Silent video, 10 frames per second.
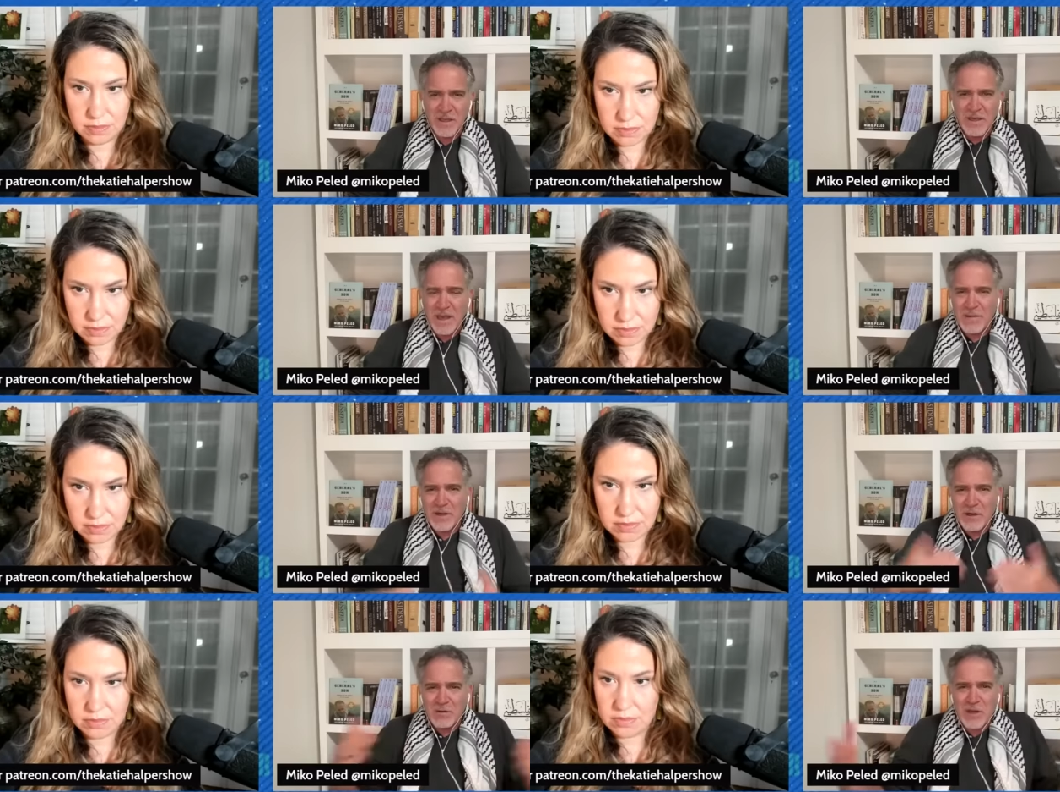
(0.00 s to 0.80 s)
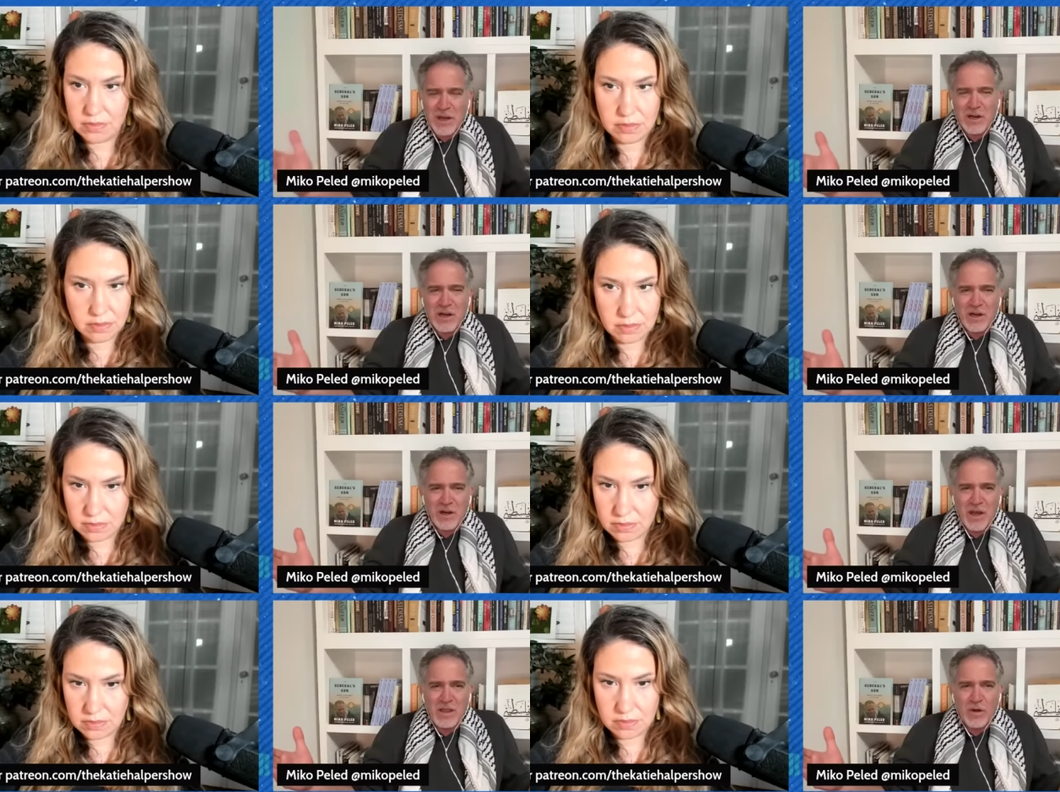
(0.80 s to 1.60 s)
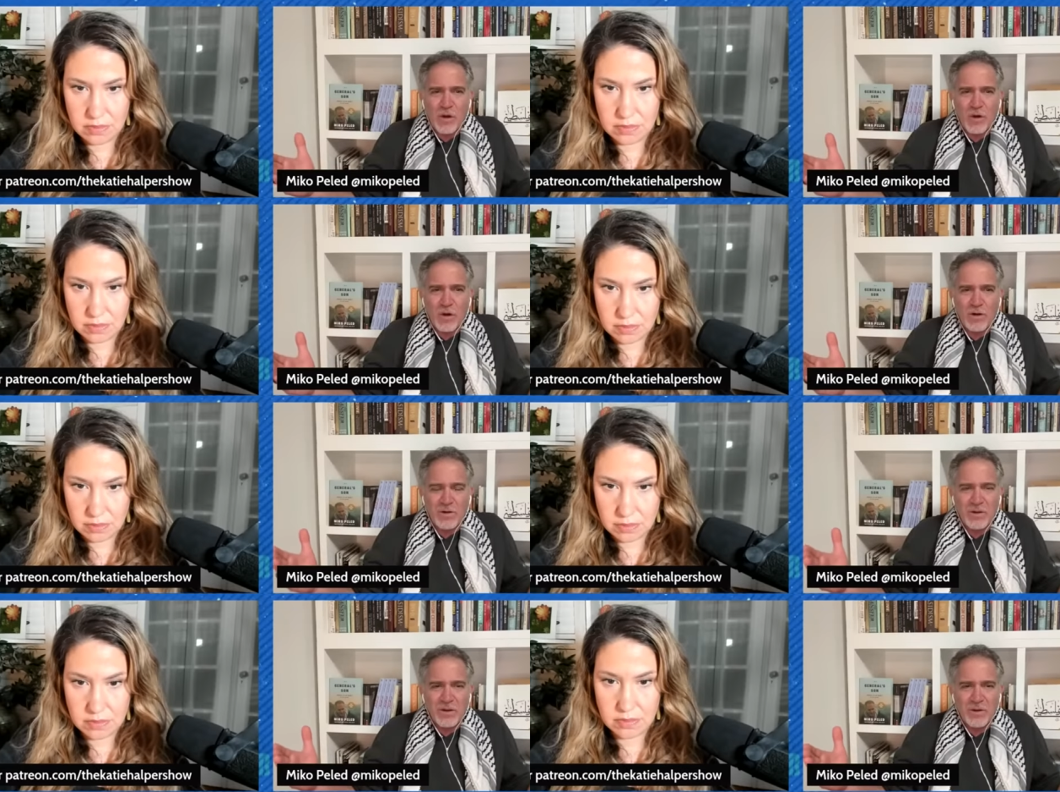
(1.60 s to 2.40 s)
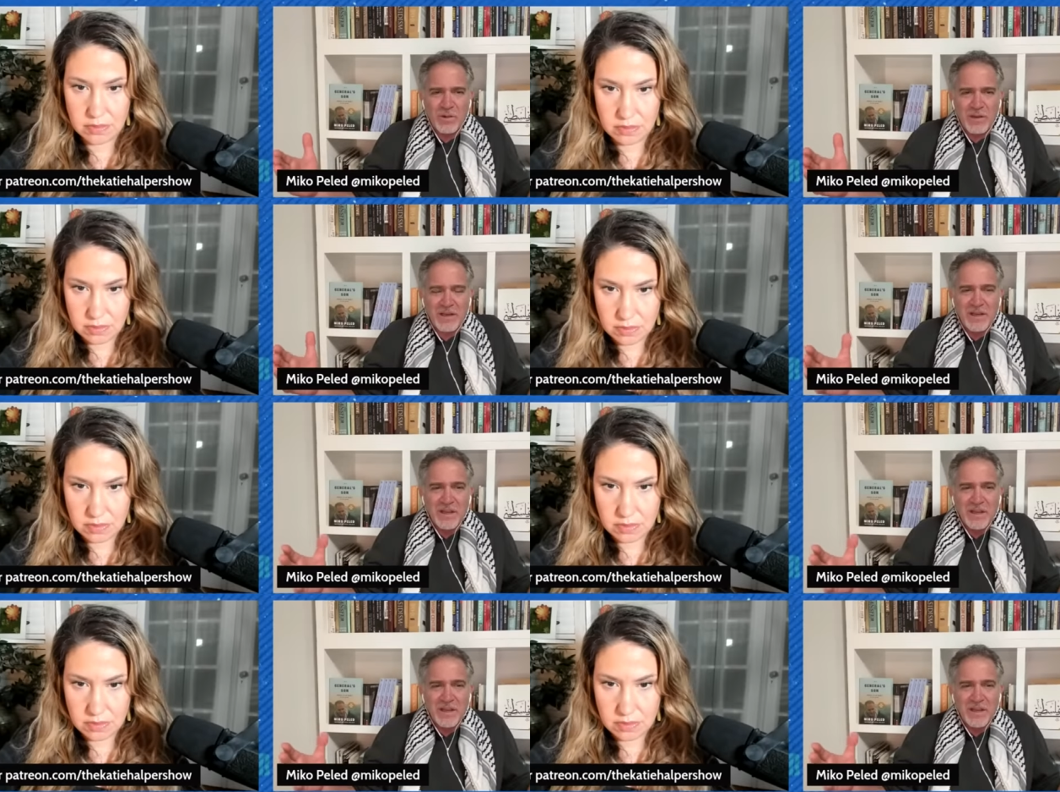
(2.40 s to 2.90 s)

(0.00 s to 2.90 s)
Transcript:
Speaker 1: I mean, it goes on and on and on the horror. You know what I mean?